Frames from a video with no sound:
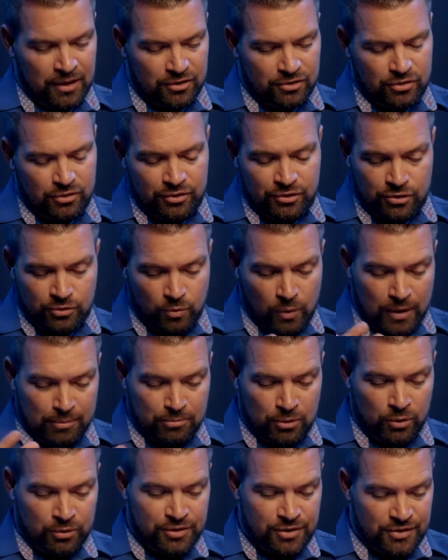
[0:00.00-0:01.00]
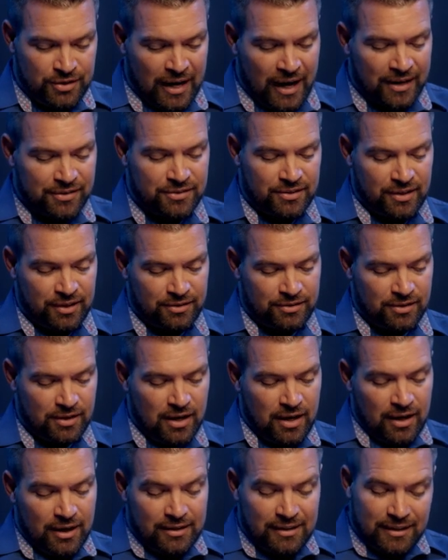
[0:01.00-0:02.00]
So this is why Moses asked this.
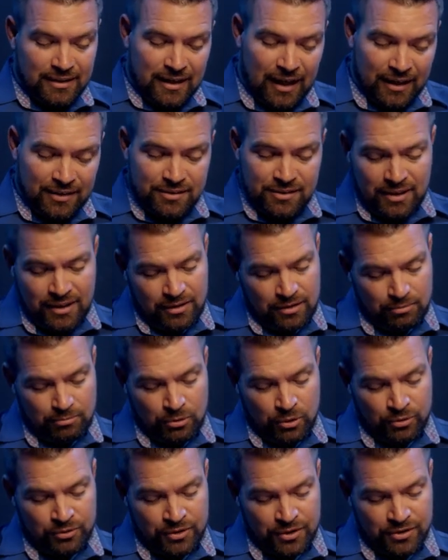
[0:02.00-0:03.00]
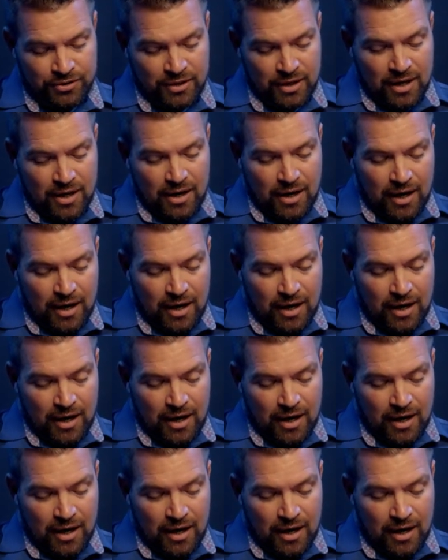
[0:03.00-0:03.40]
And then God said to Moses,